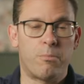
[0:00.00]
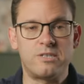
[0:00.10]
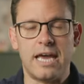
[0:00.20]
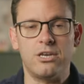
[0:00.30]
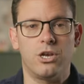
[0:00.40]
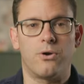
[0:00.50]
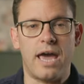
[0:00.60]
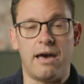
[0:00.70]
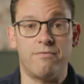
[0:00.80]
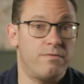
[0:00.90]
pretend you don't
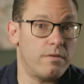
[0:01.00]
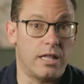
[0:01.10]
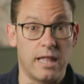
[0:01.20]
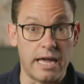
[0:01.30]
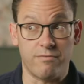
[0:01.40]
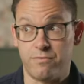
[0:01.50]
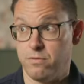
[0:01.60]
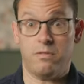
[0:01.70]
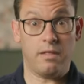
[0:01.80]
have a life.